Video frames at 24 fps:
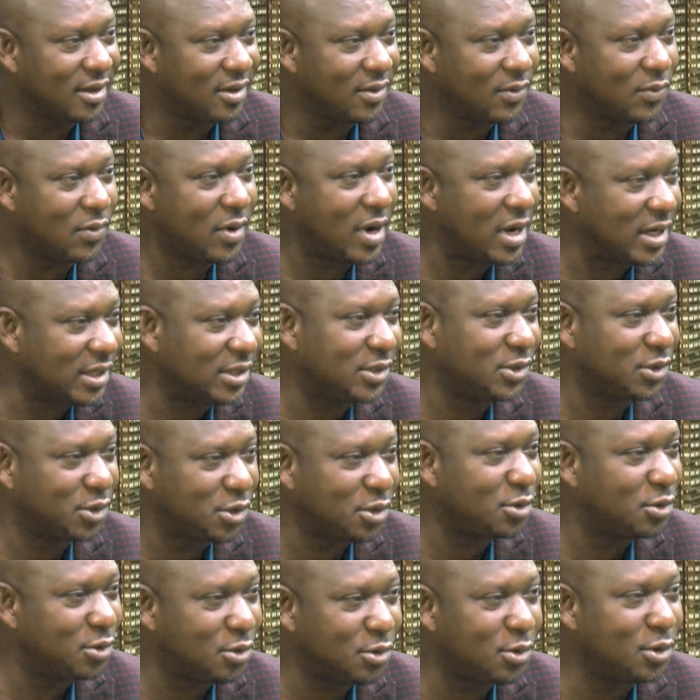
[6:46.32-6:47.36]
Why
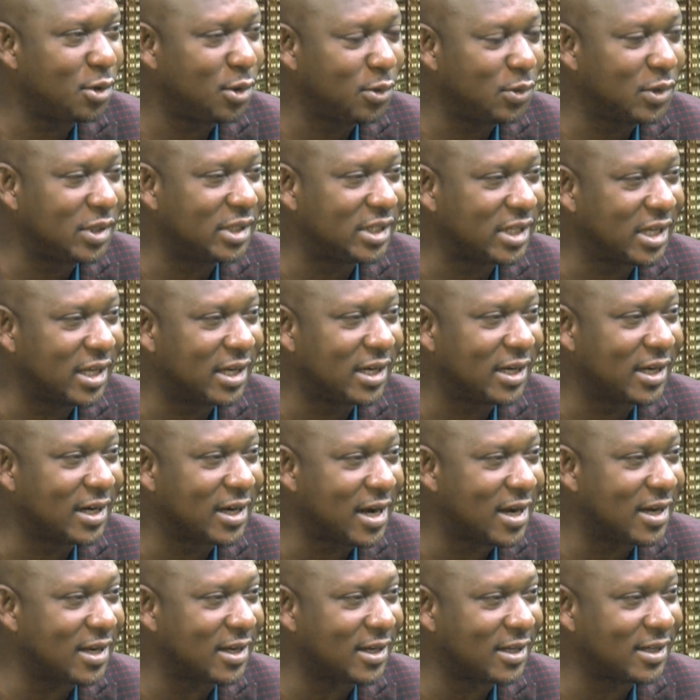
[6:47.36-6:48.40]
should you always get a
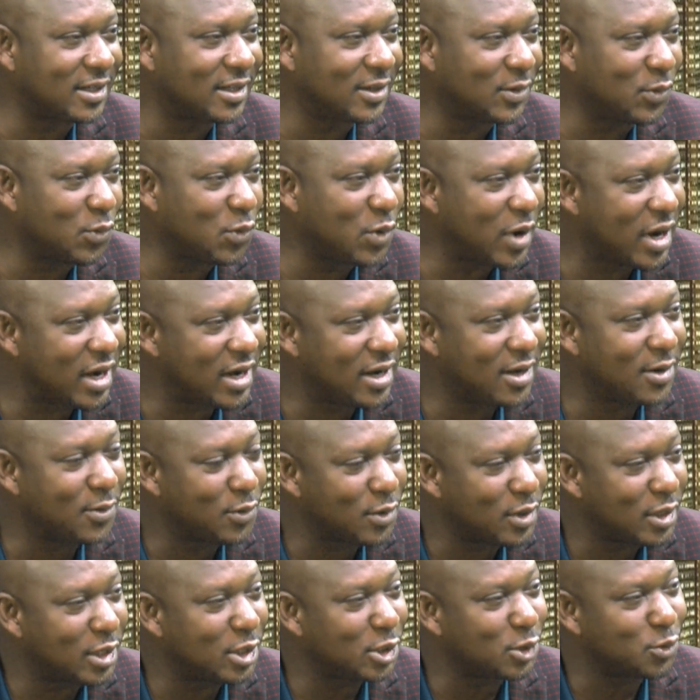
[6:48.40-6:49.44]
credit? When the
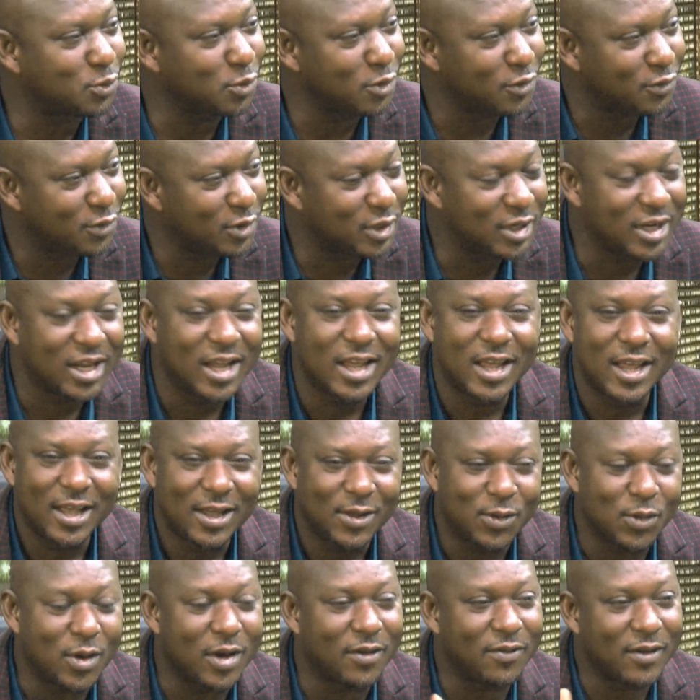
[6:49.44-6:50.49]
world is moving,
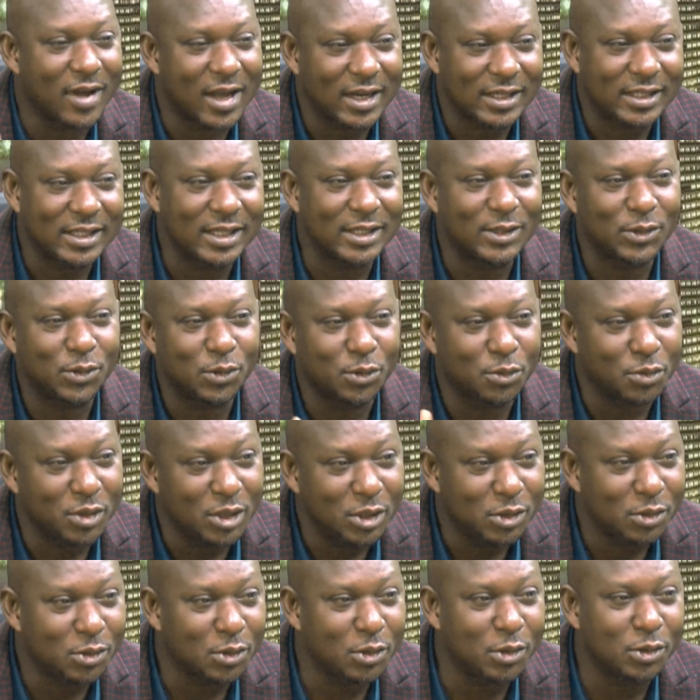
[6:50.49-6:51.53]
you have access to
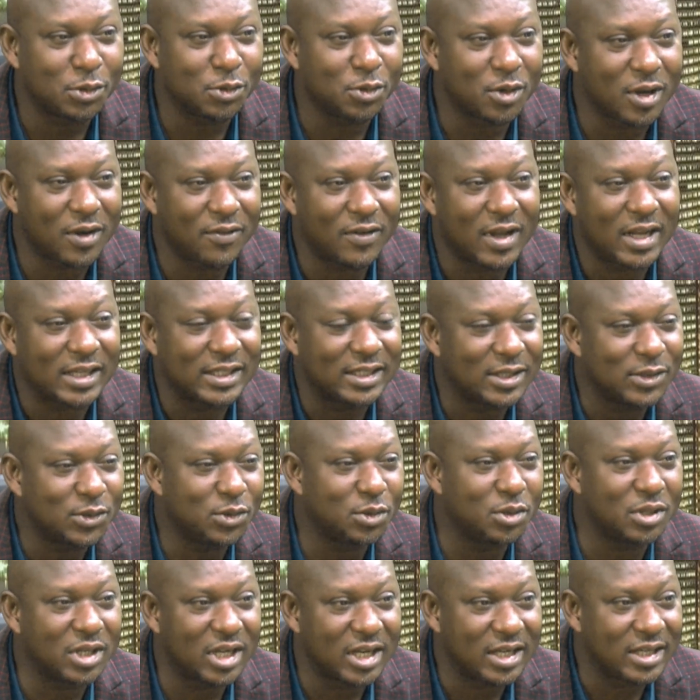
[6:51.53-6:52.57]
resource, you have access
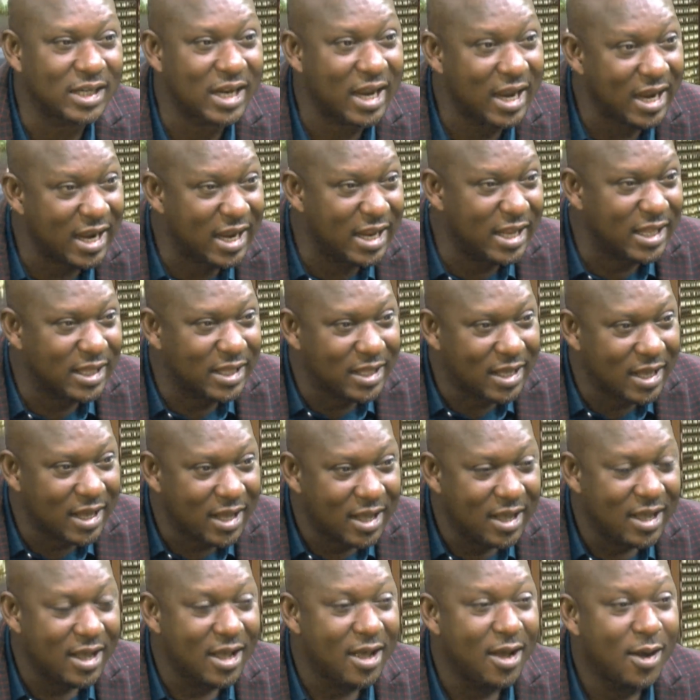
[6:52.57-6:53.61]
to data in the
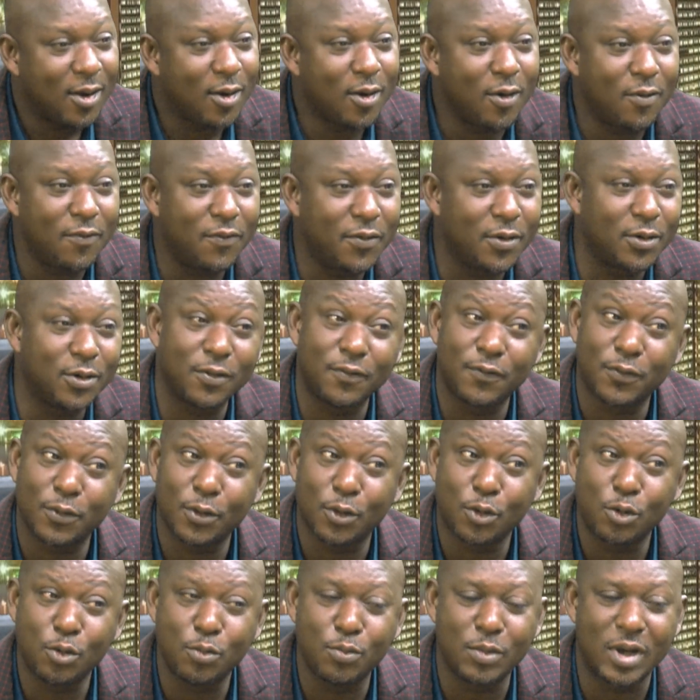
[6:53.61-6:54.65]
comfort of your
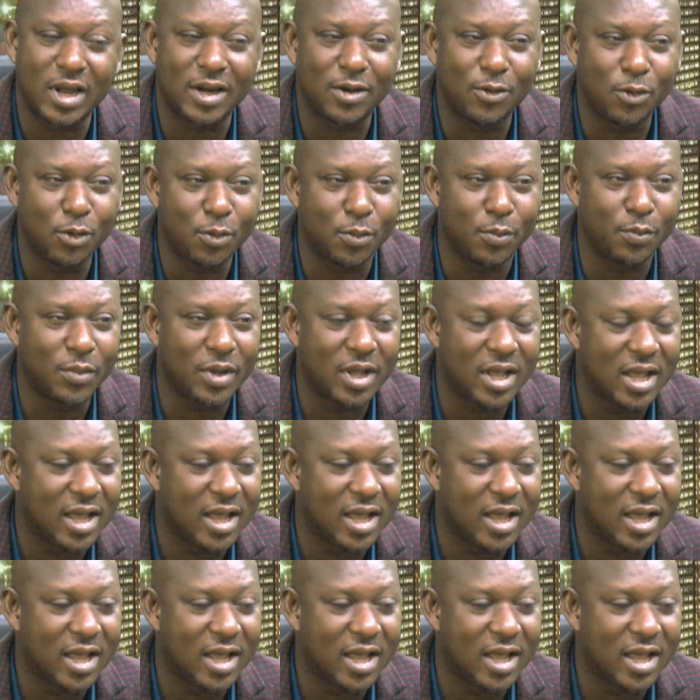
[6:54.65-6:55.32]
room at home.